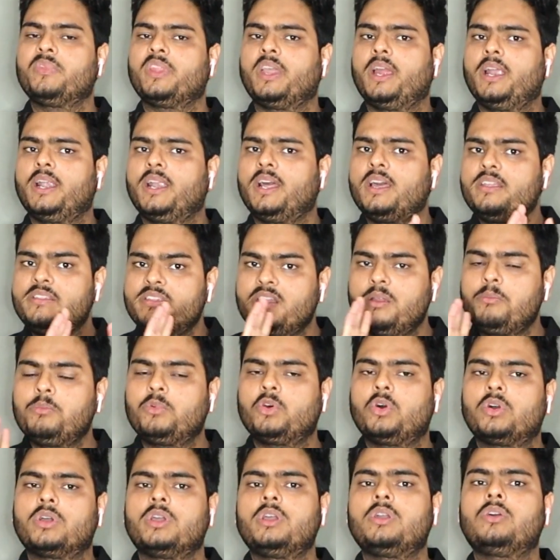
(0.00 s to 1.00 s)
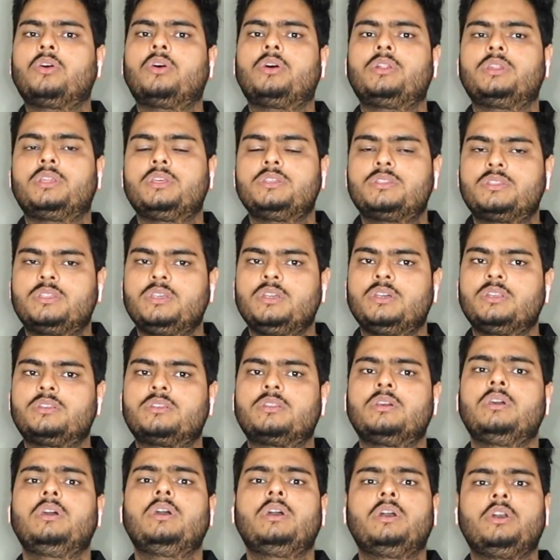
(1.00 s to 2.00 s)
And as I am talking all these things,
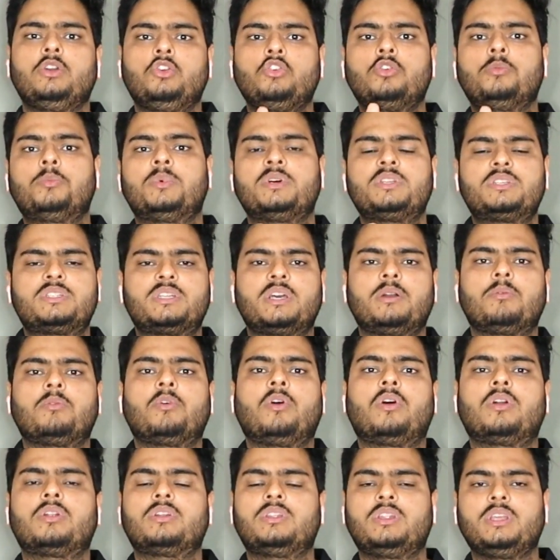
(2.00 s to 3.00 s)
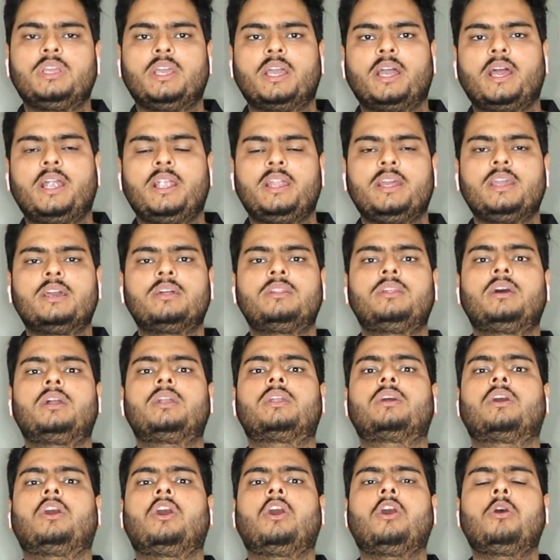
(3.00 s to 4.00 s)
you must have got the idea
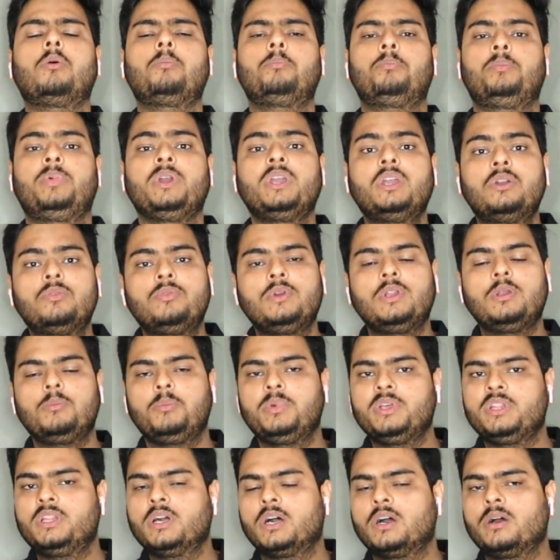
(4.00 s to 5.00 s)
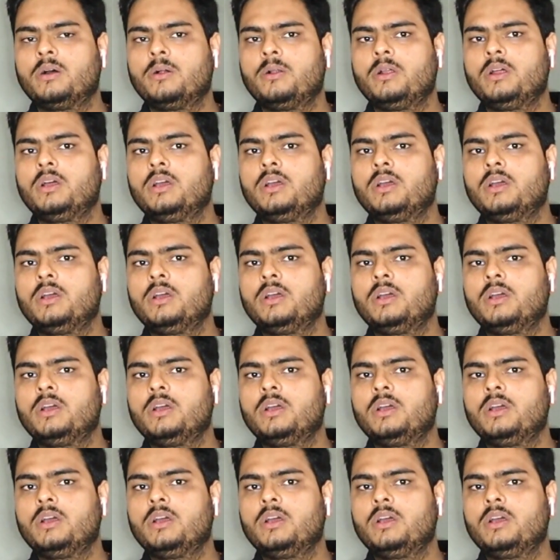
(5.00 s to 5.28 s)
that how big will be the